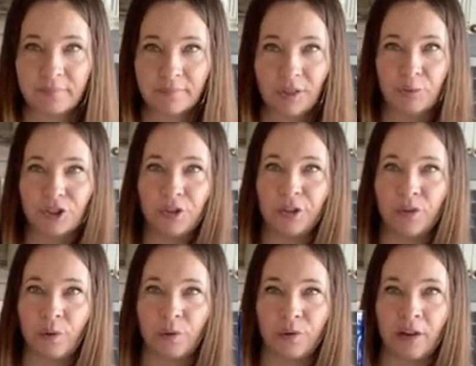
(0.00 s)
which you can
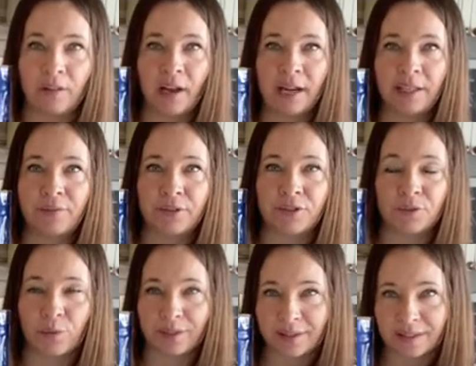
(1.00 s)
order online if your
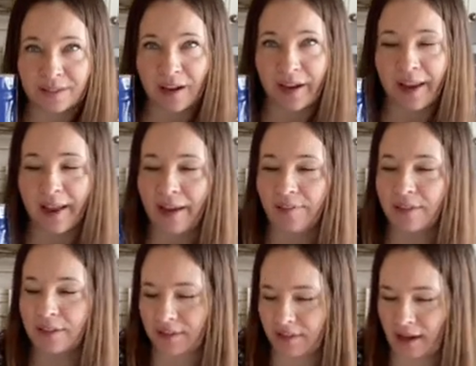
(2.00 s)
store does not have
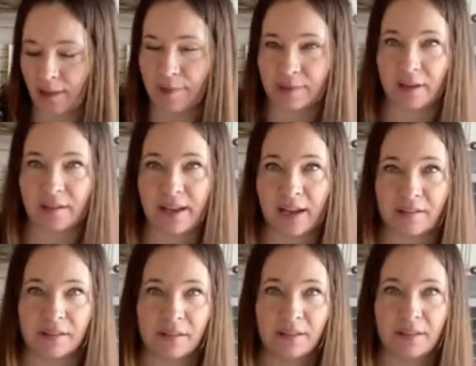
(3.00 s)
it. Amazon
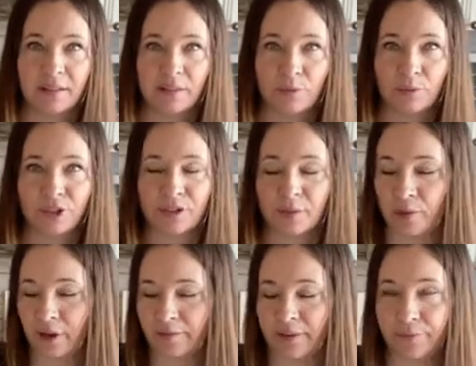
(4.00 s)
has it, which is a
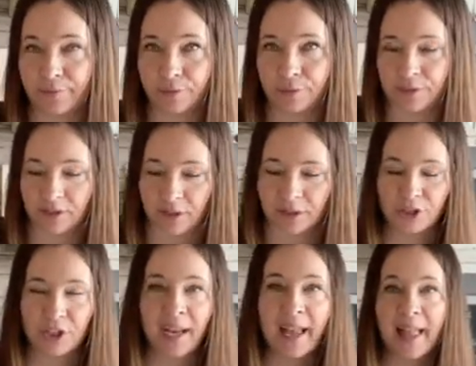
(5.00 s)
modified food
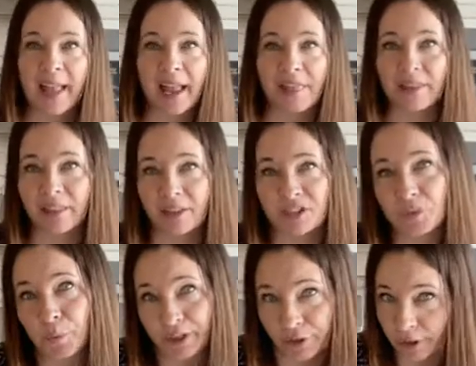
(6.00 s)
starch. And then the
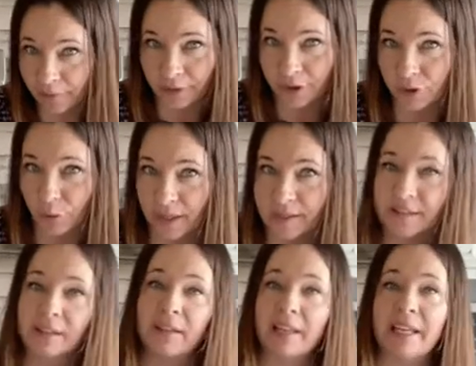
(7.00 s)
sweetener of your
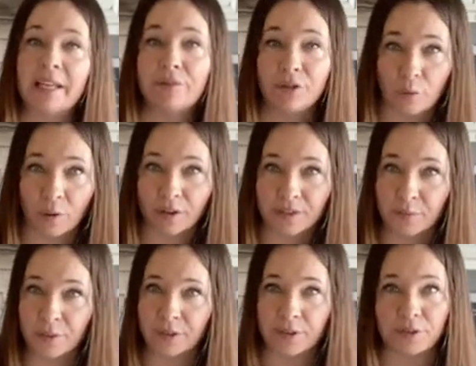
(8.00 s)
choice. If you want a
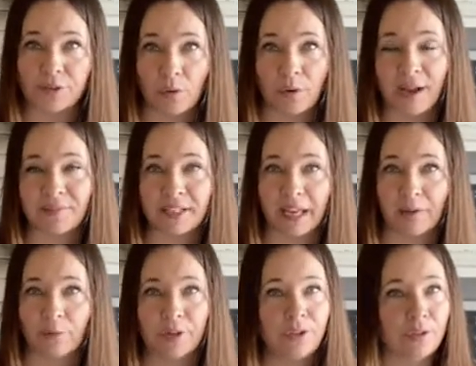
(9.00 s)
sweetener, you don't have to have
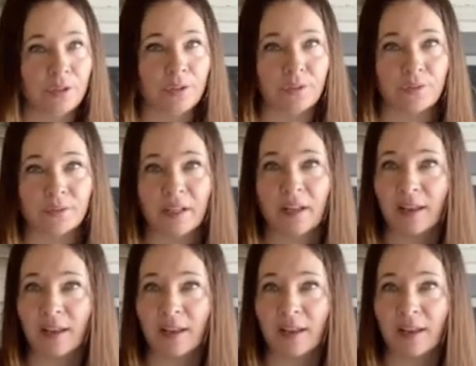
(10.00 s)
one. You can use